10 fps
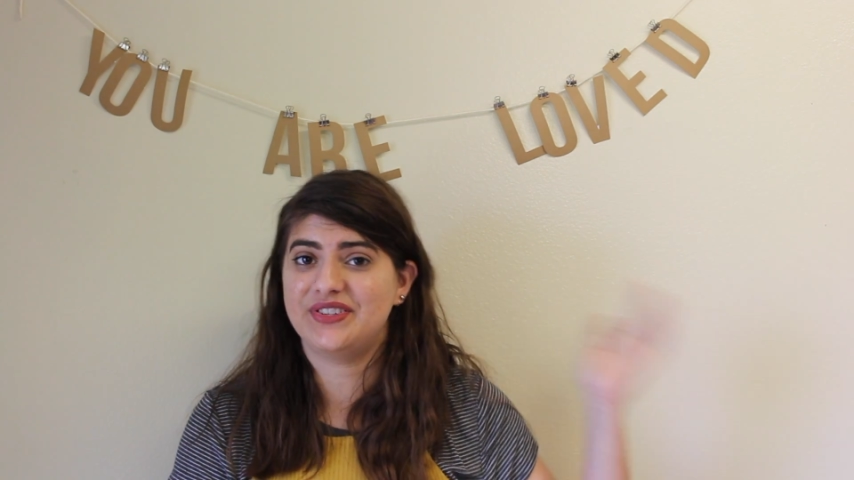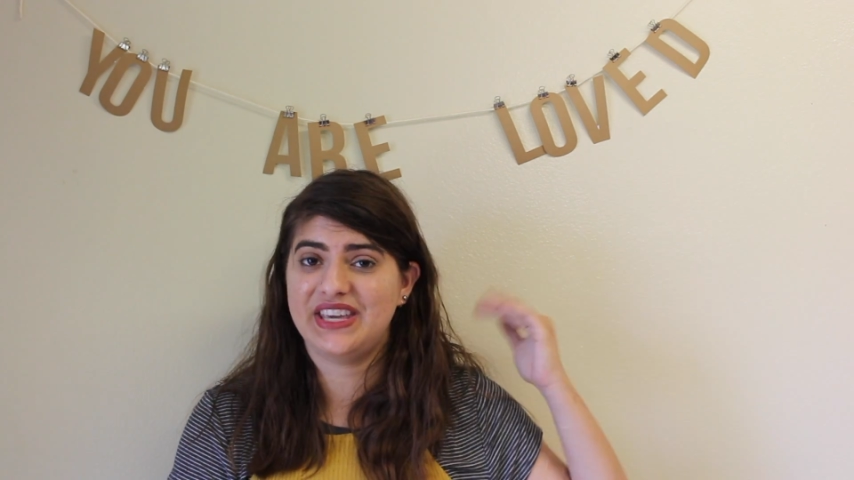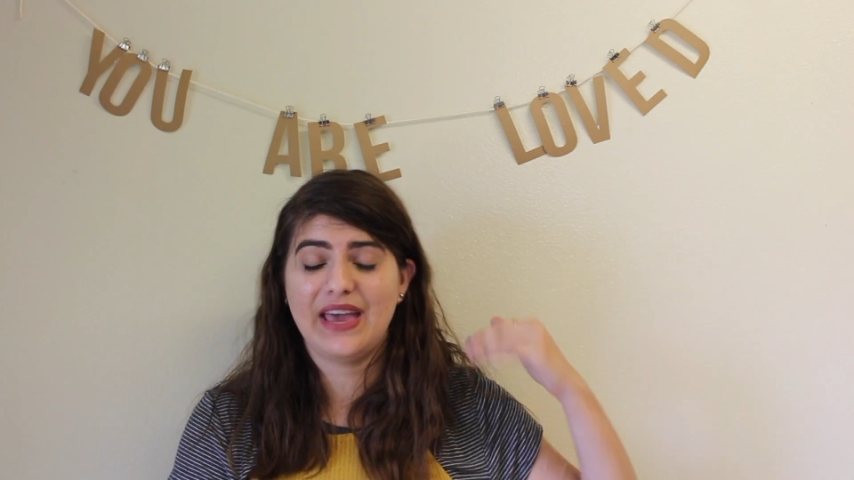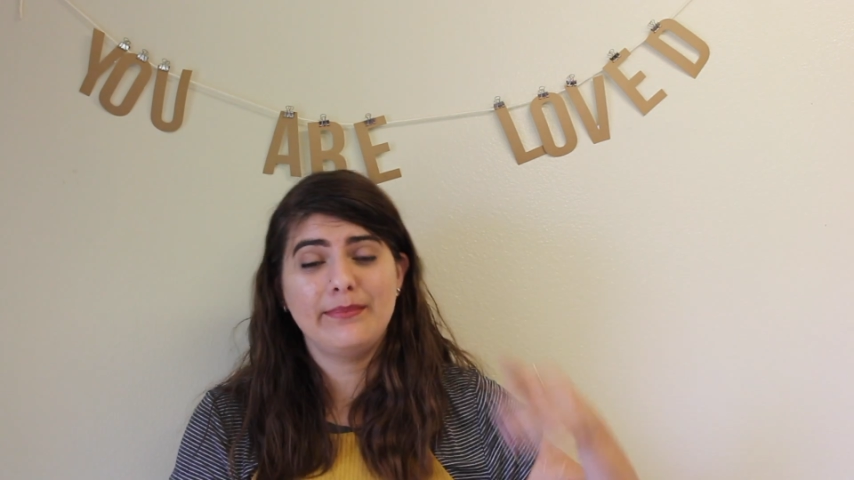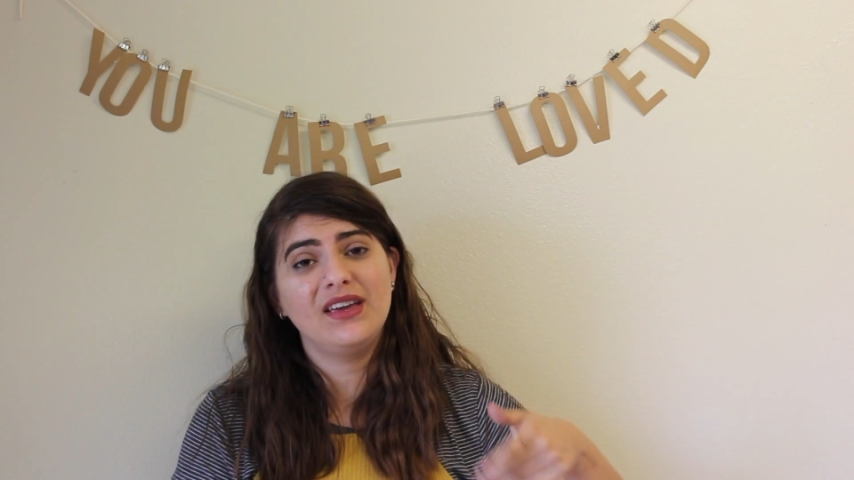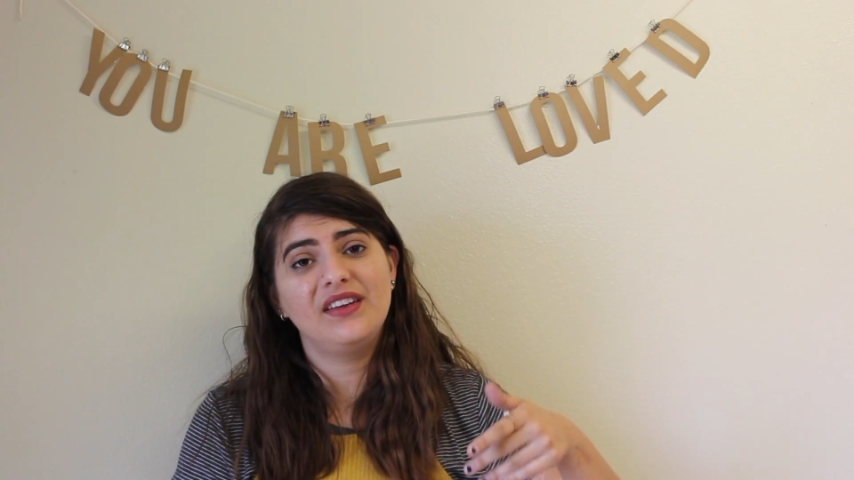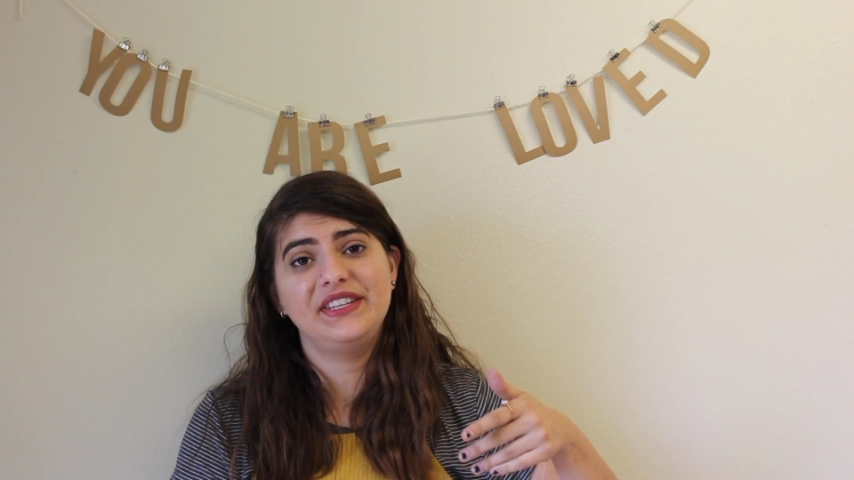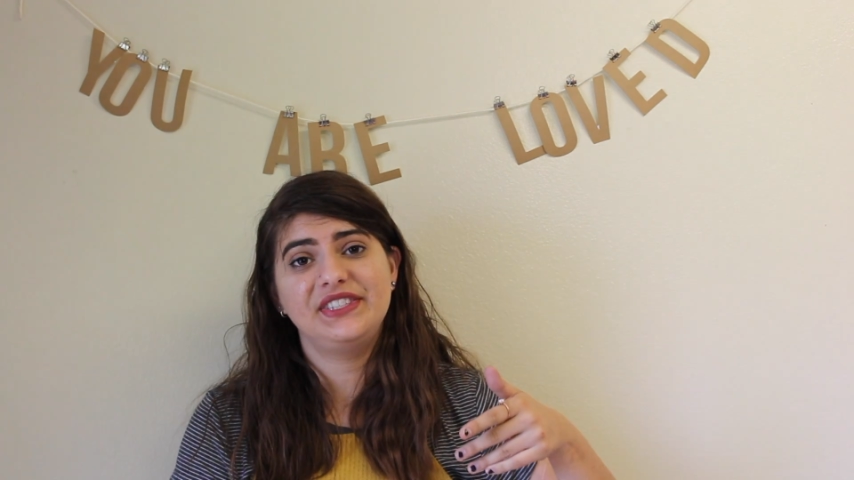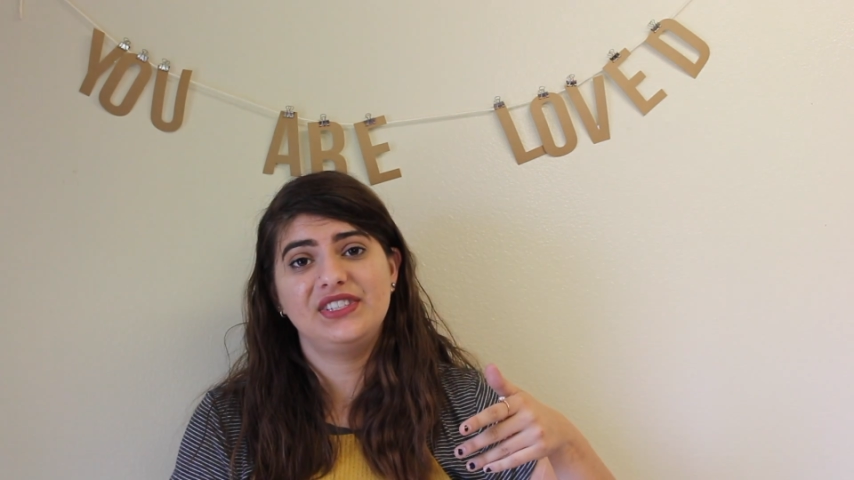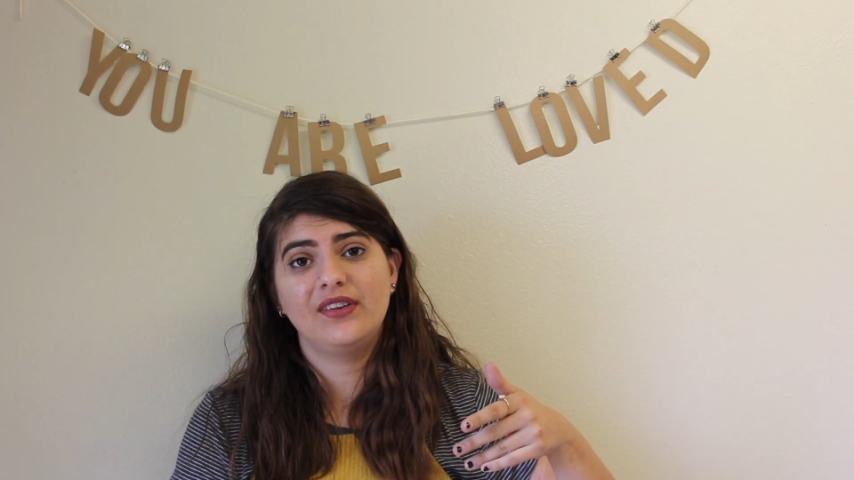DM me on
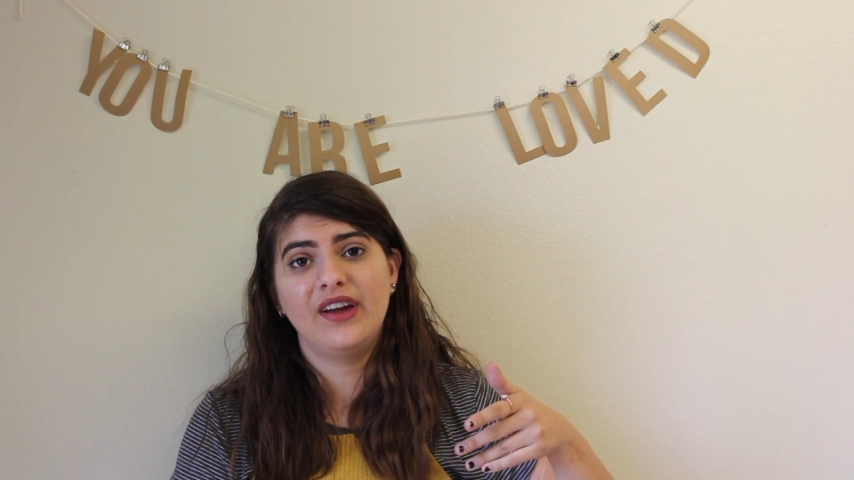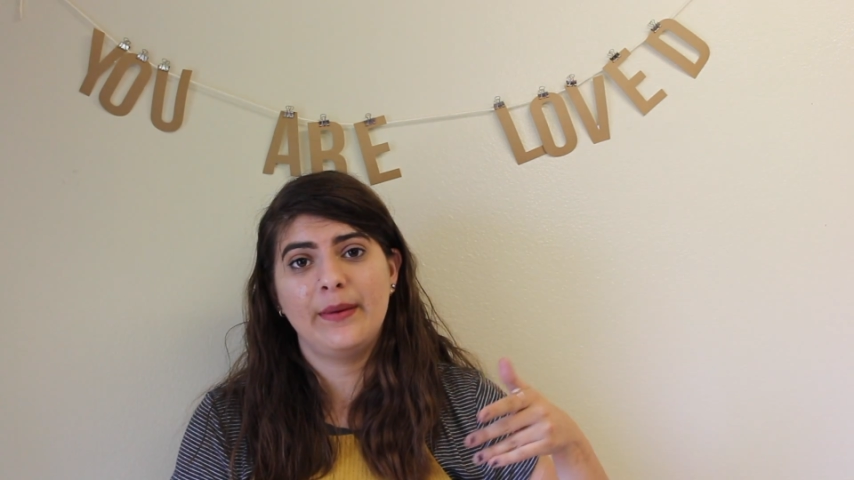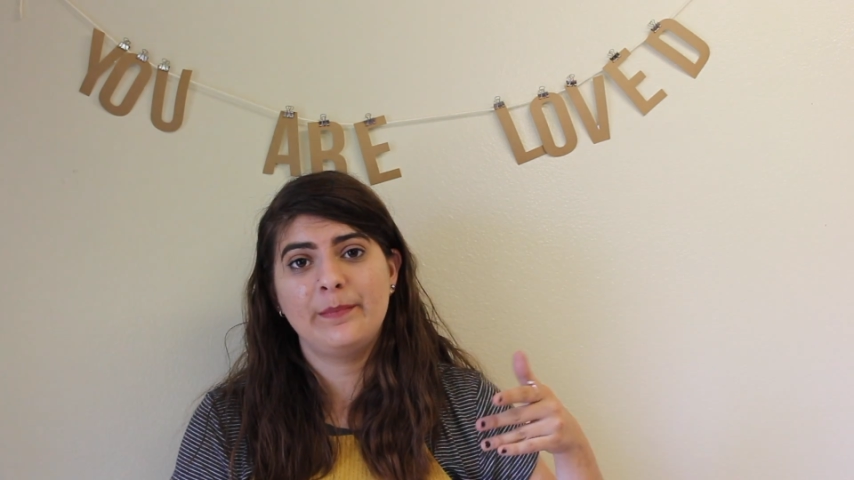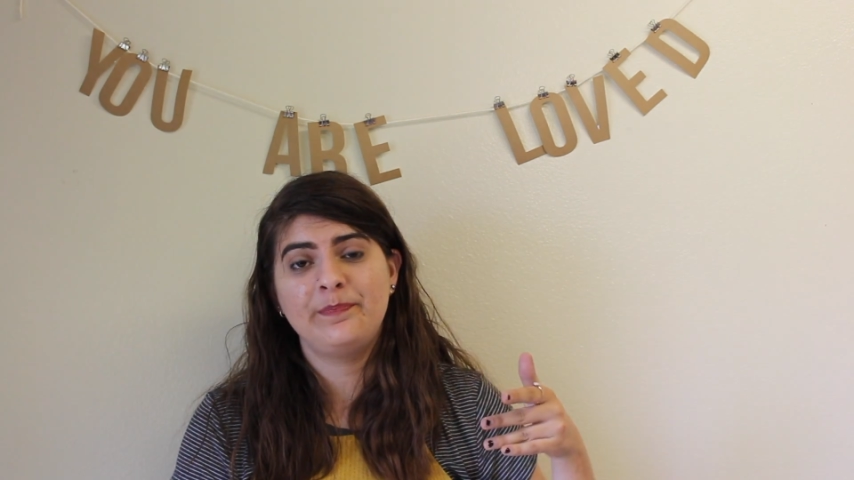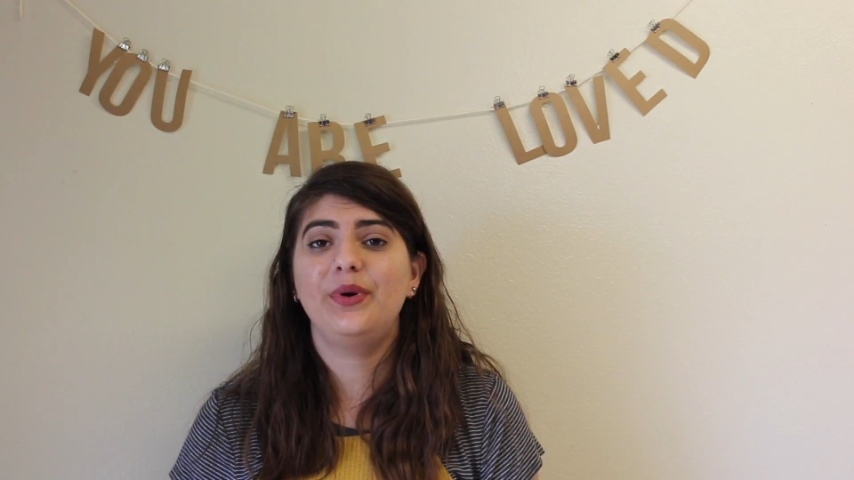Instagram,